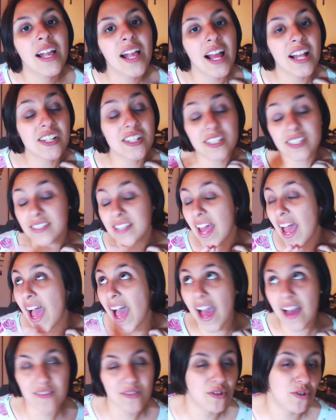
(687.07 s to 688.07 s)
And just
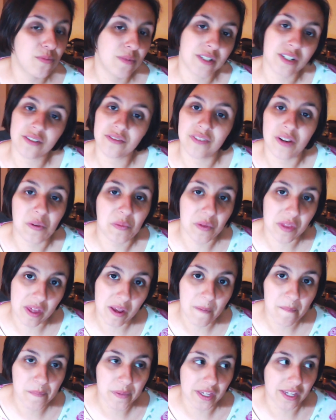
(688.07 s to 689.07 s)
have a whole bunch of fun with
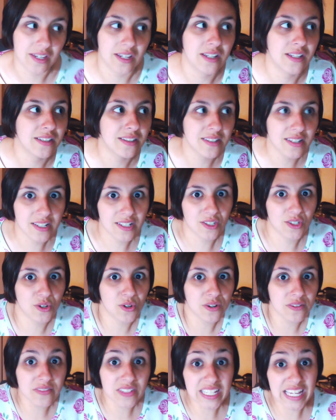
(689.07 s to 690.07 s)
it, because it's
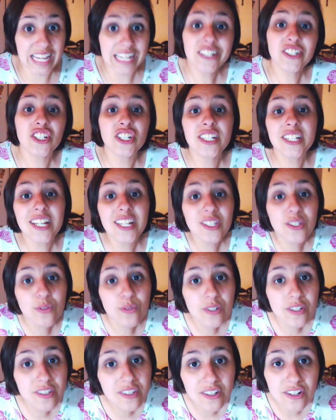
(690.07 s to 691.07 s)
your vacation and you
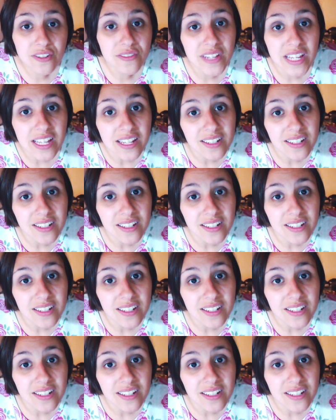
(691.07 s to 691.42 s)
deserve it.